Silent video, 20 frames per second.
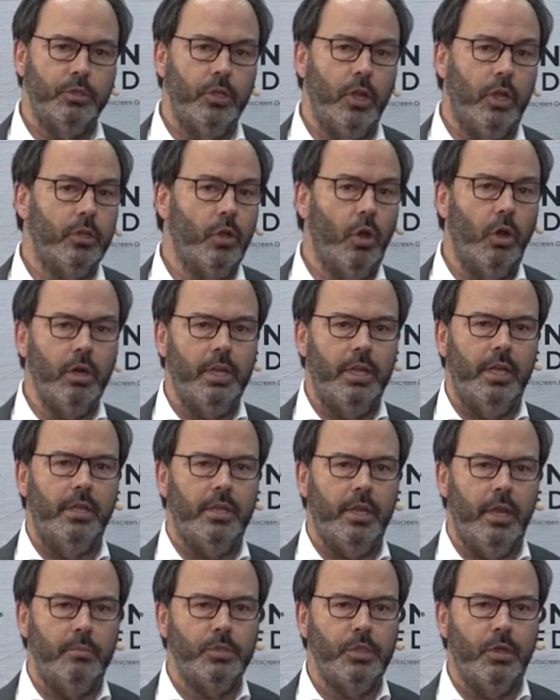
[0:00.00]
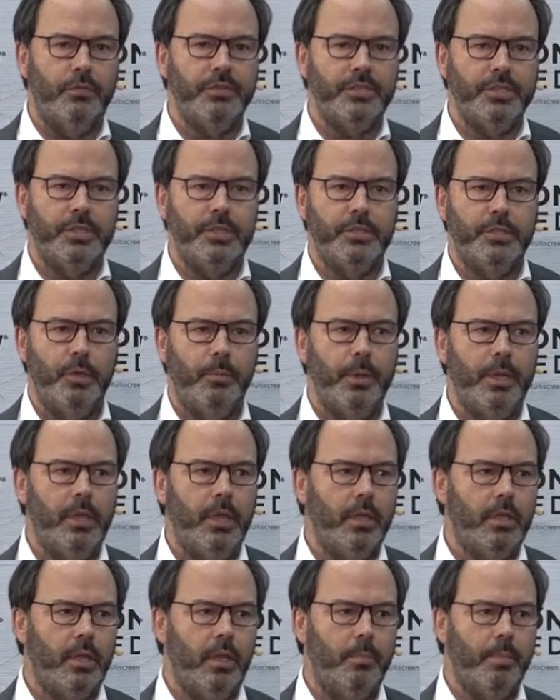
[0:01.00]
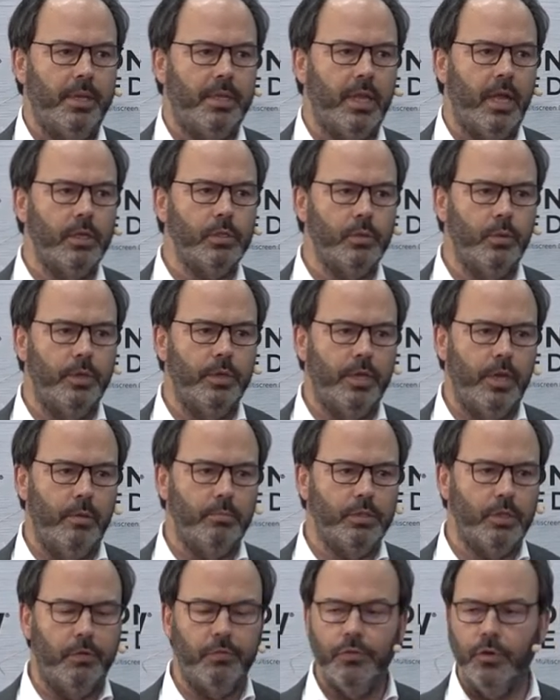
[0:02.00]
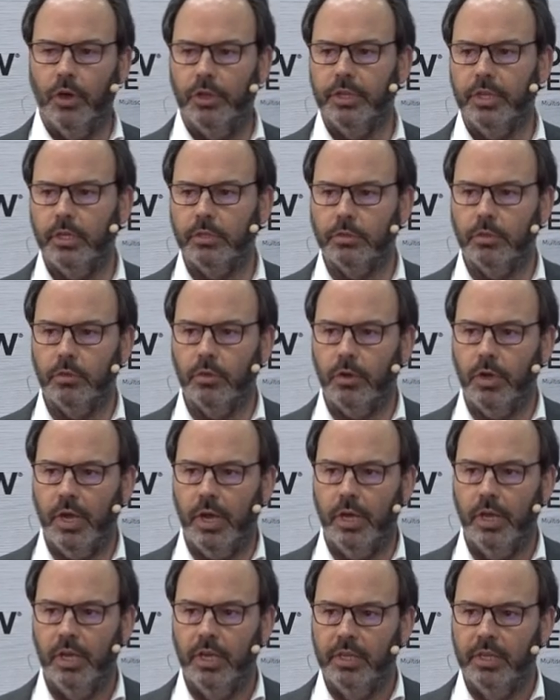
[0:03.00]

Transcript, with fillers: not only in terms of accessibility but also in terms of contents okay